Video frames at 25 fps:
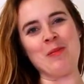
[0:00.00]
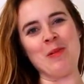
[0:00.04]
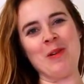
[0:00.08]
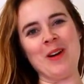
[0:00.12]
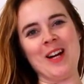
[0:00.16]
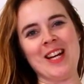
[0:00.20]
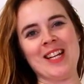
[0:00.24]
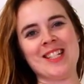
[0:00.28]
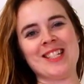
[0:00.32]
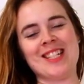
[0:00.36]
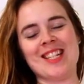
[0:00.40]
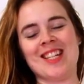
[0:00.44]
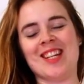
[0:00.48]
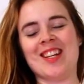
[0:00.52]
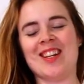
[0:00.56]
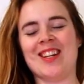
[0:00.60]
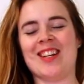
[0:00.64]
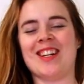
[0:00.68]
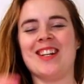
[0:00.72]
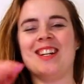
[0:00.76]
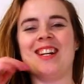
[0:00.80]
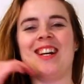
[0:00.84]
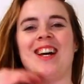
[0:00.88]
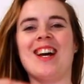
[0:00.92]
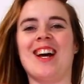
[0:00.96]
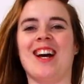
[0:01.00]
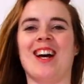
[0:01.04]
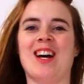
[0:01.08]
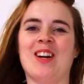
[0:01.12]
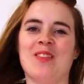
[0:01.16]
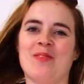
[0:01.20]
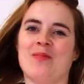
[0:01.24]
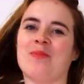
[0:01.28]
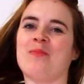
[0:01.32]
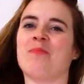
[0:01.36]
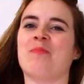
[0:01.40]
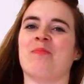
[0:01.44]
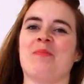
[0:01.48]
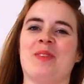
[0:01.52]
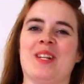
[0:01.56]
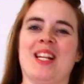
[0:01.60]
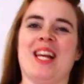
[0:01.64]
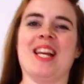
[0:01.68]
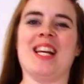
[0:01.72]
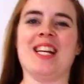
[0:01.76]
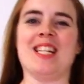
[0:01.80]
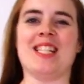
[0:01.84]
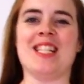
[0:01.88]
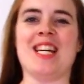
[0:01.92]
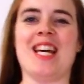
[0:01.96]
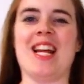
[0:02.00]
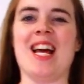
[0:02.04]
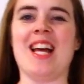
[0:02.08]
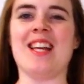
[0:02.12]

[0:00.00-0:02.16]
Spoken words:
print here. But like I said,